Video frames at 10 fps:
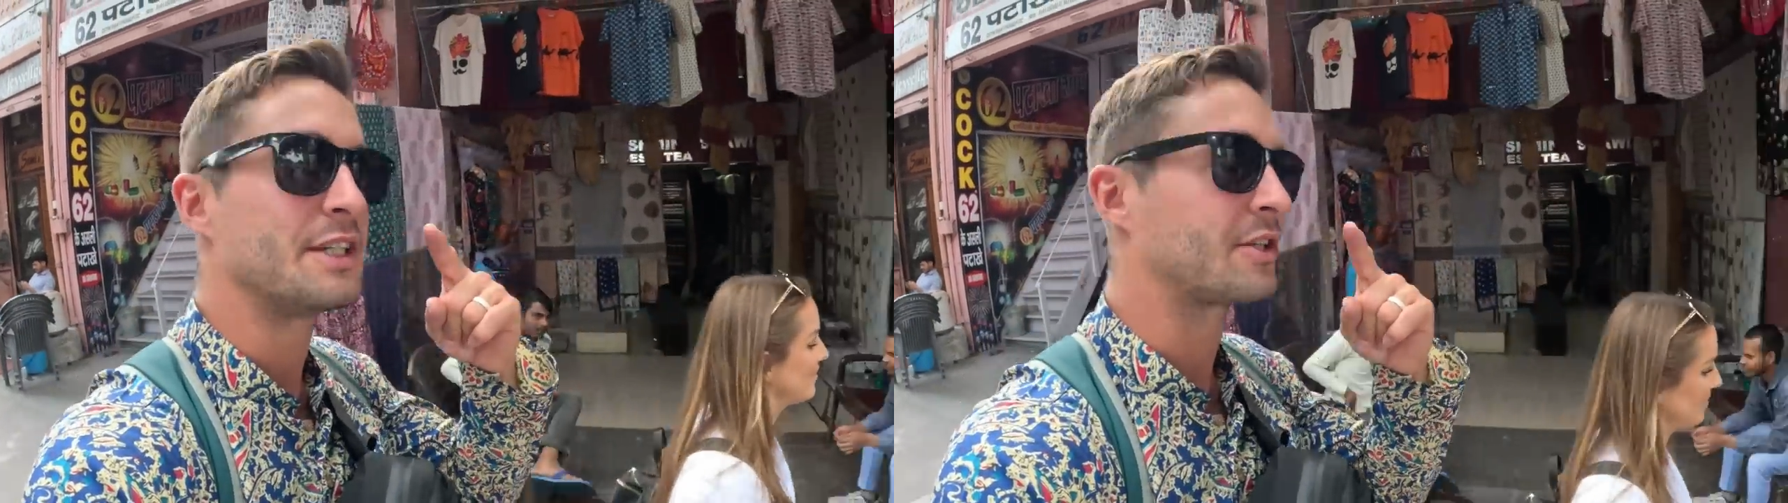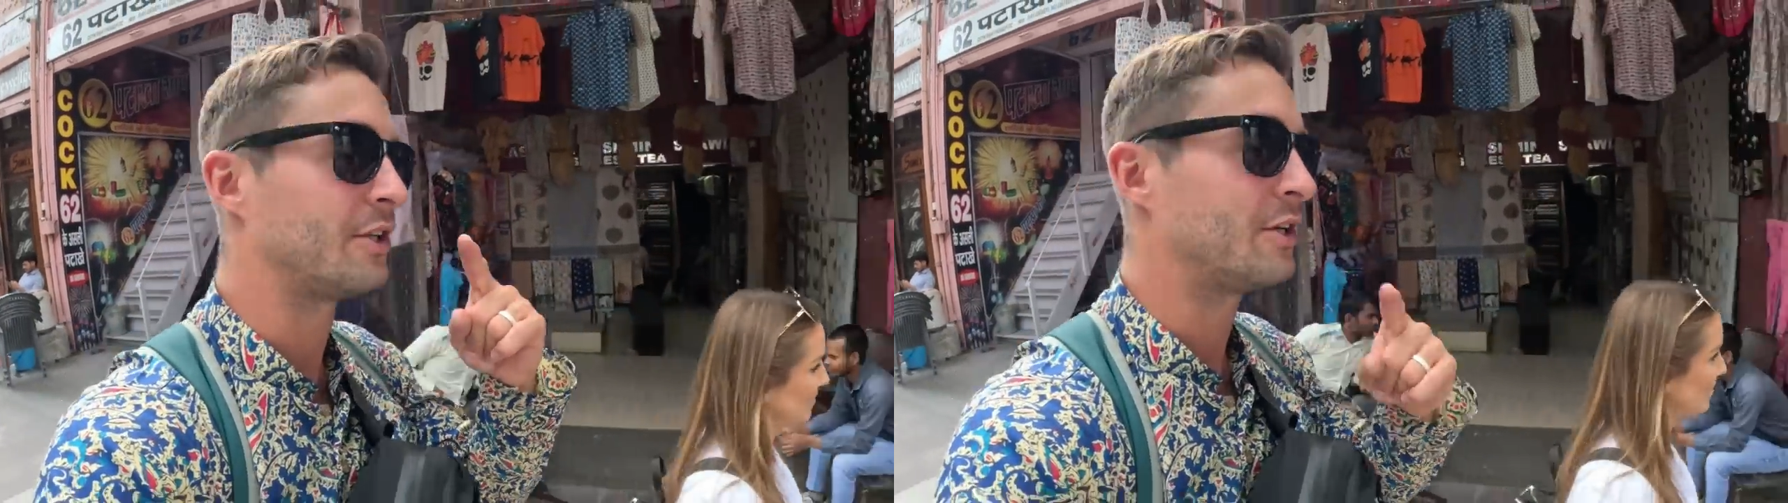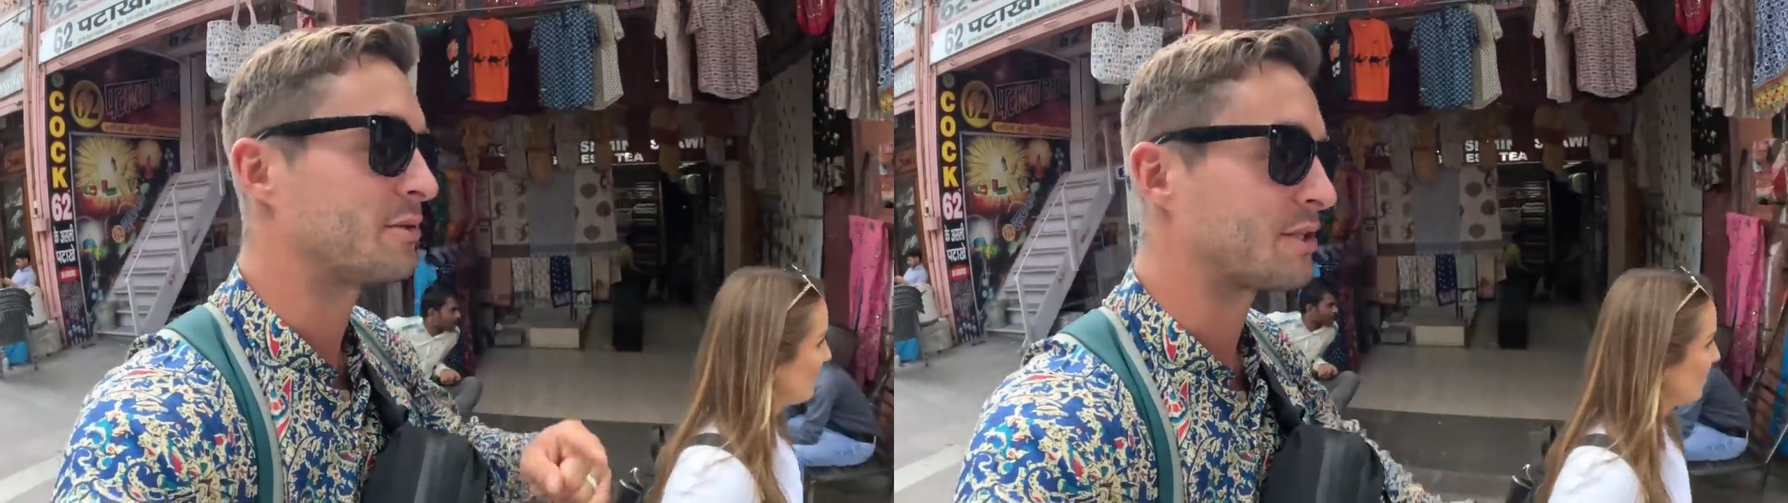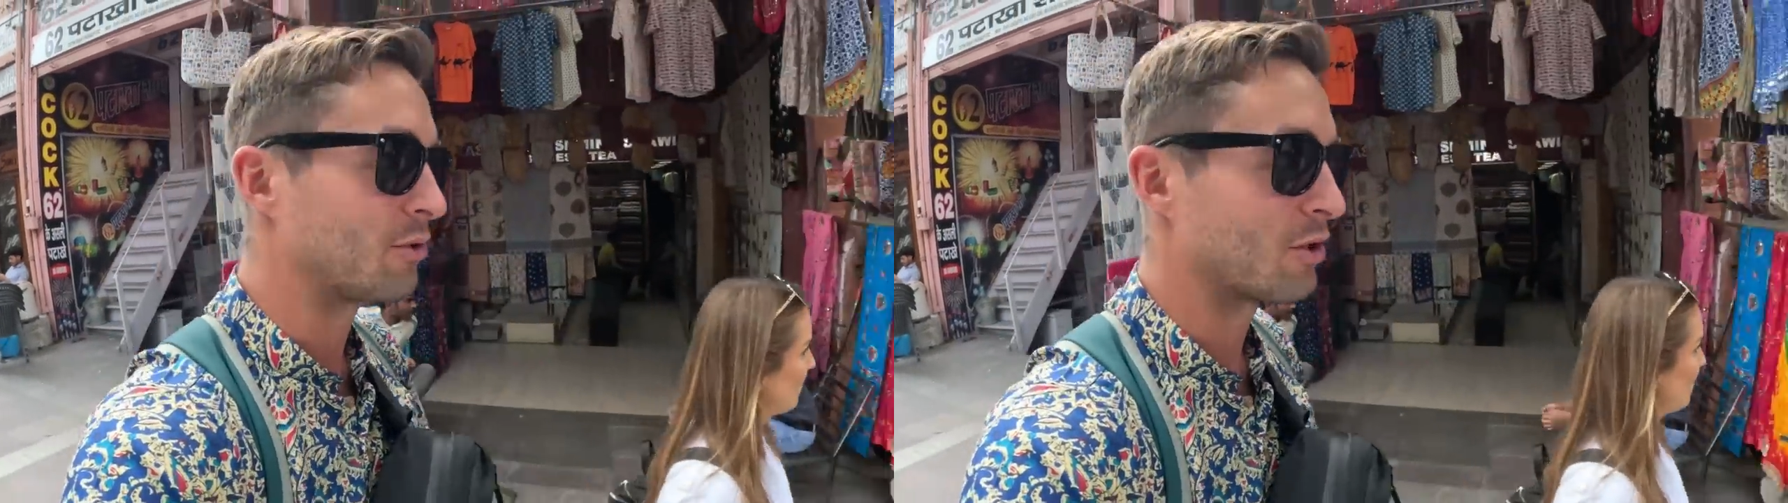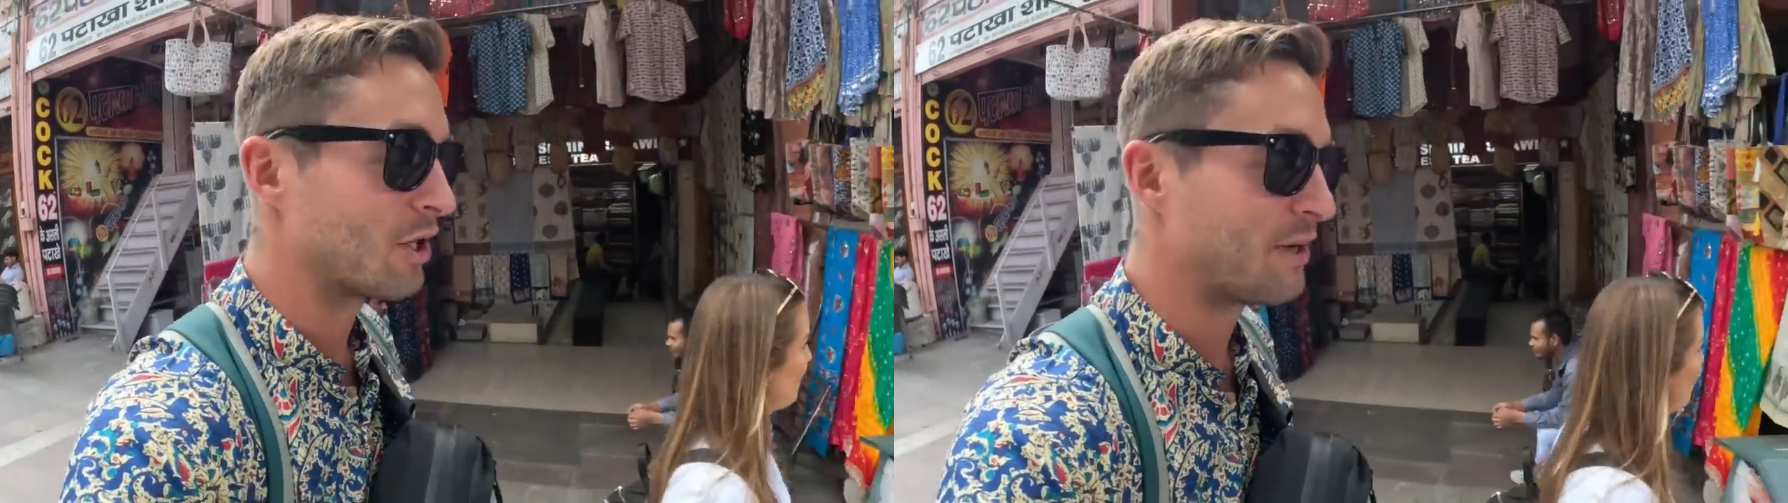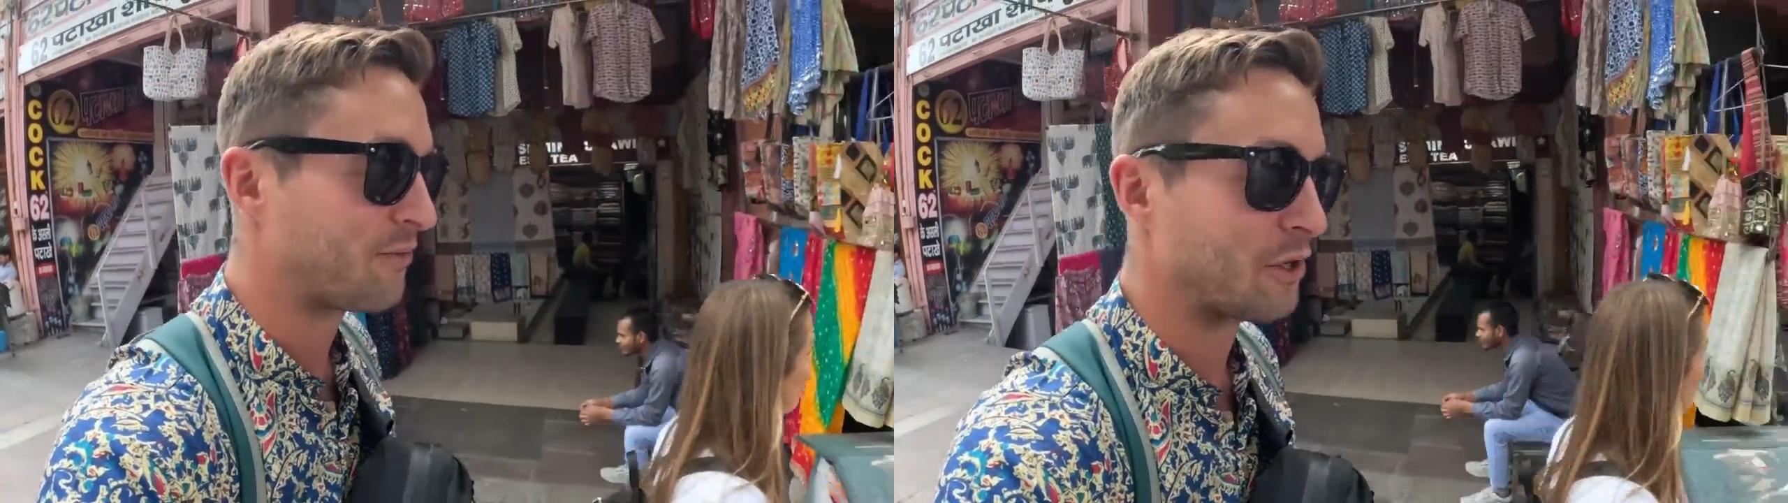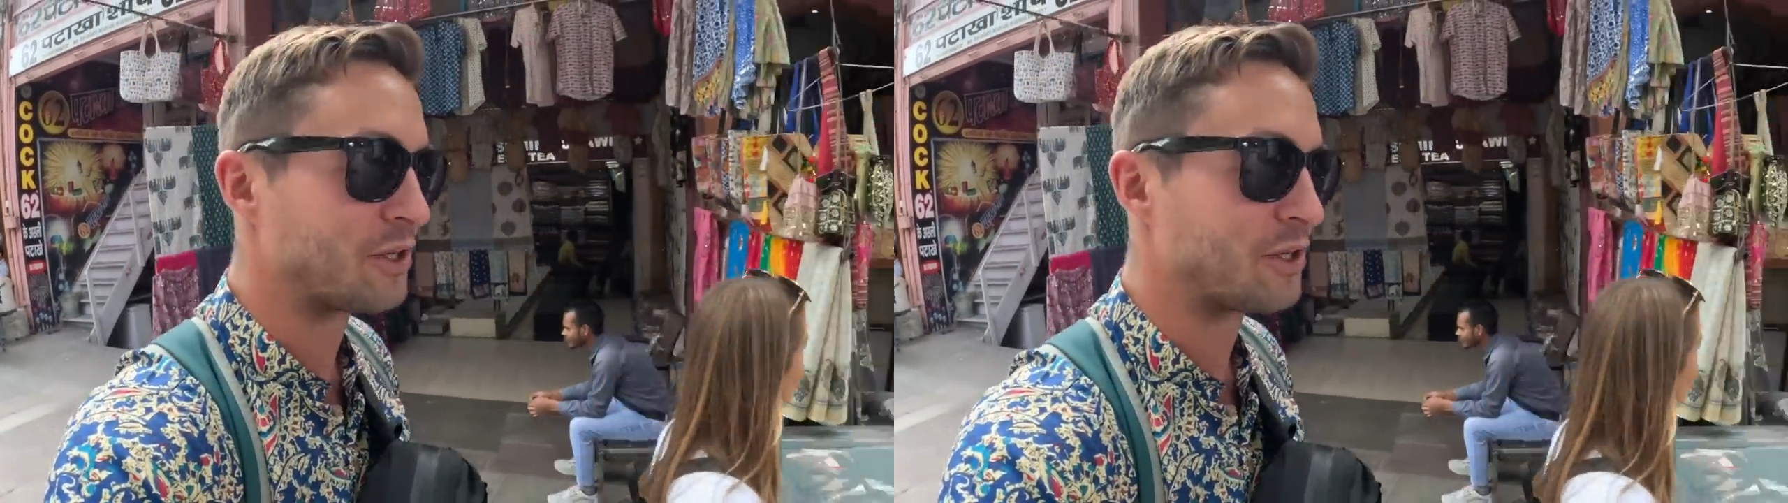these clothes or if